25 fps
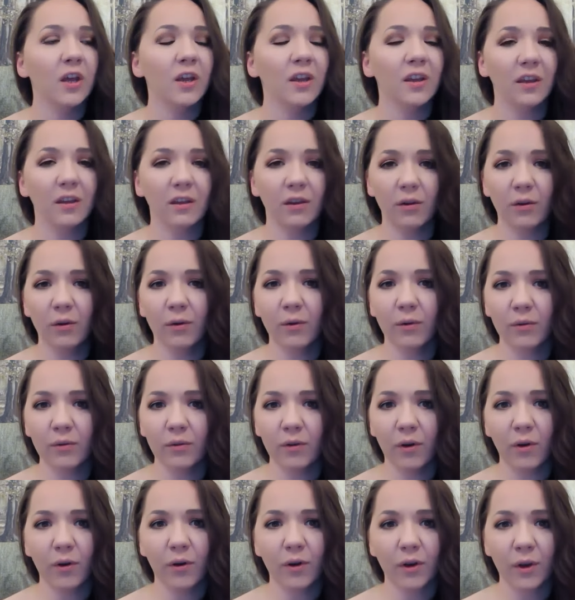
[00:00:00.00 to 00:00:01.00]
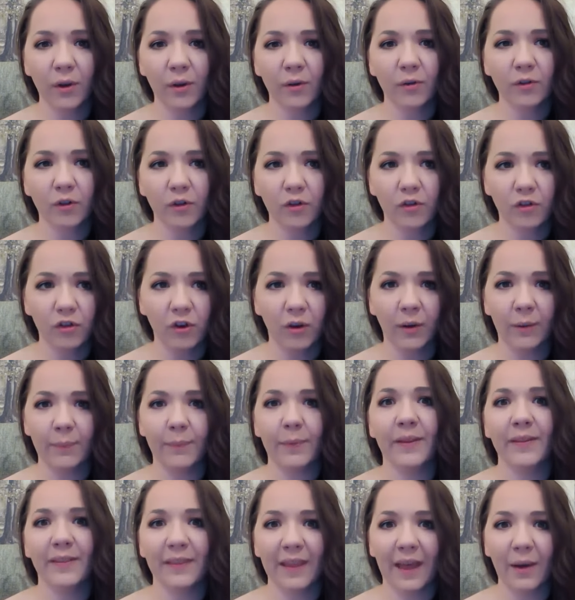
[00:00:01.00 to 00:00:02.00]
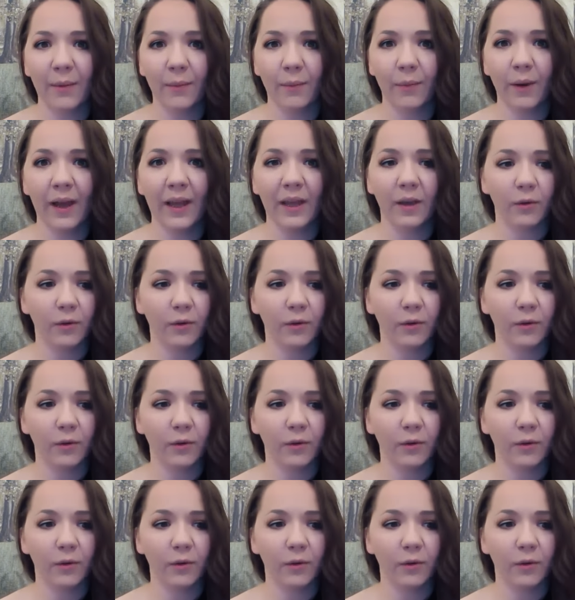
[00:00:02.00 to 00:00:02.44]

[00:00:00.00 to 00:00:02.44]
you're not going to show up in that way,